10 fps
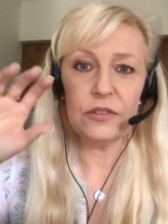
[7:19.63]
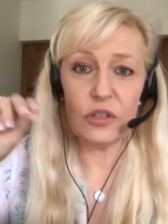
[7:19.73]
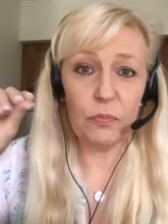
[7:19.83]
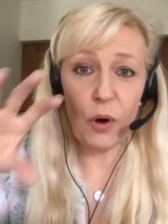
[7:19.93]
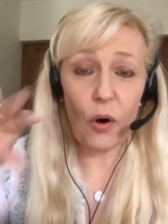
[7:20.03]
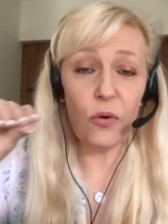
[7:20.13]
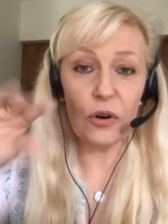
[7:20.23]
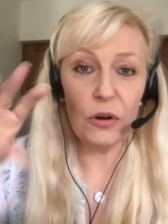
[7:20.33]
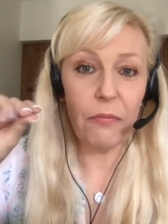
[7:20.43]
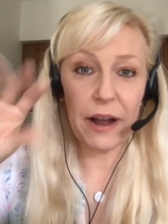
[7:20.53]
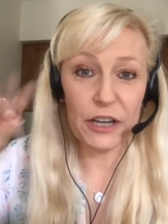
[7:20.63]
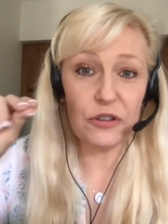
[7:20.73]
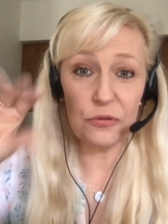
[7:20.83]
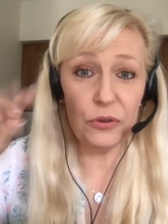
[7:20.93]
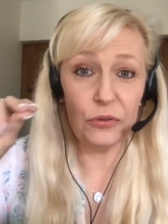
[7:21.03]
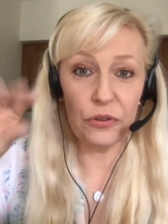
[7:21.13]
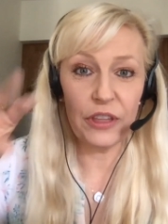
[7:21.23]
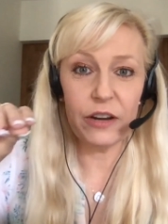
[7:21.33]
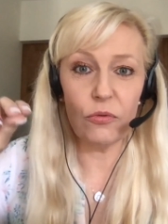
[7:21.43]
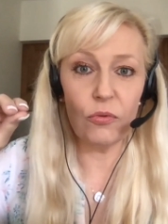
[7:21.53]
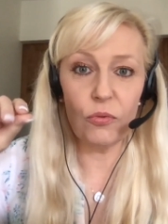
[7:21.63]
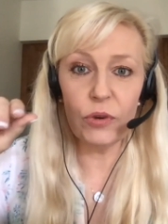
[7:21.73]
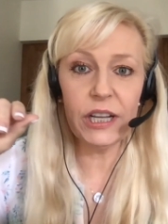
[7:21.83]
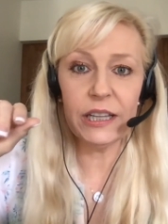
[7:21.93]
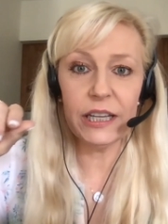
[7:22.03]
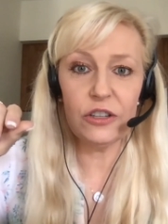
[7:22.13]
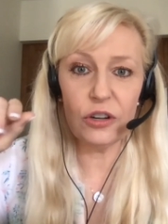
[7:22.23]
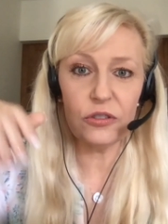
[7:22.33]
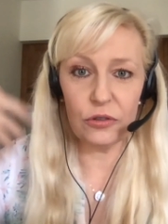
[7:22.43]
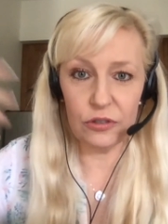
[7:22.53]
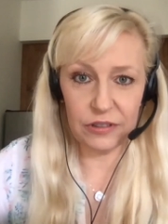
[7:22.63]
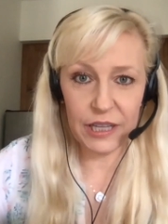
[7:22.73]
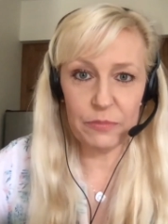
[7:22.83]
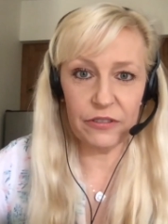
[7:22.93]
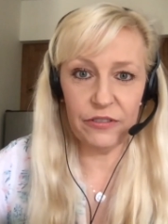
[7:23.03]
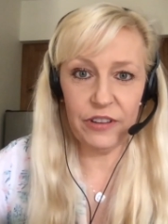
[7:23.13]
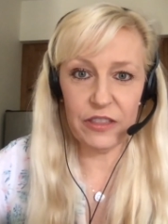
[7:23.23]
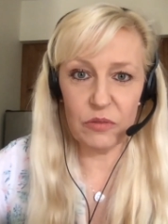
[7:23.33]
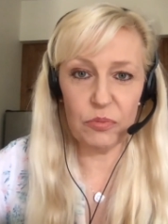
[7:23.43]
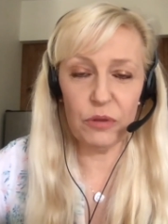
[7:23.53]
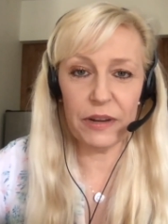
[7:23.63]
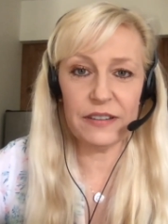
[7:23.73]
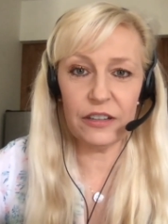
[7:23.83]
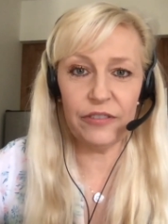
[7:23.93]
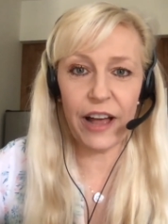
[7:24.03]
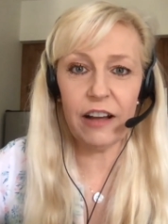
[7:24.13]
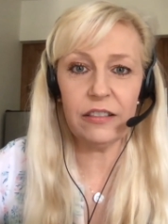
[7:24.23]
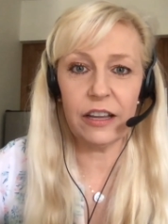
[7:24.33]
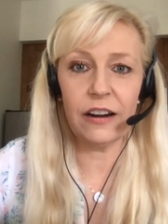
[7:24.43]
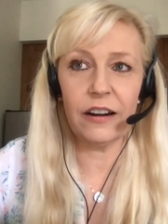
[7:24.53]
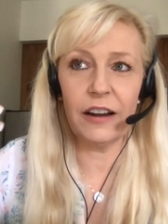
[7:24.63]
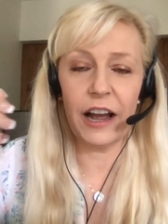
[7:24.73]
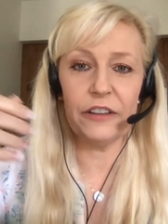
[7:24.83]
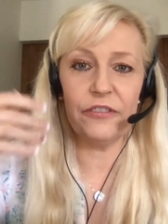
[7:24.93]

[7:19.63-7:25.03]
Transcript: spoke my truth and really took those leaps of faith and put myself out there,